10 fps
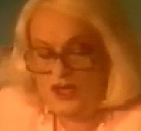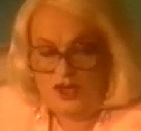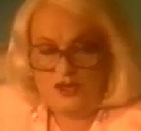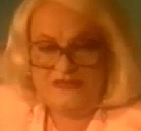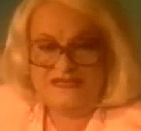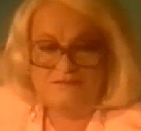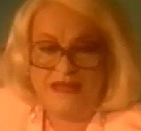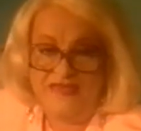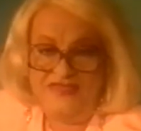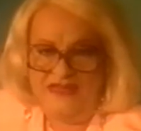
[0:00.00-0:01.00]
Herbert's
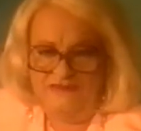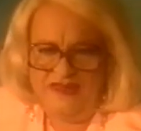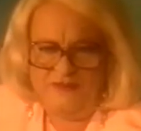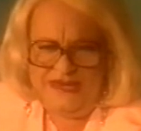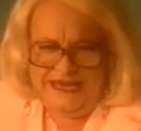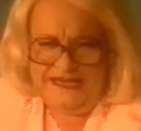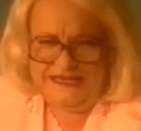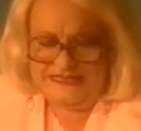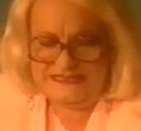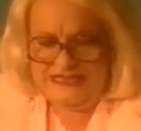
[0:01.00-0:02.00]
mother. Very elegant,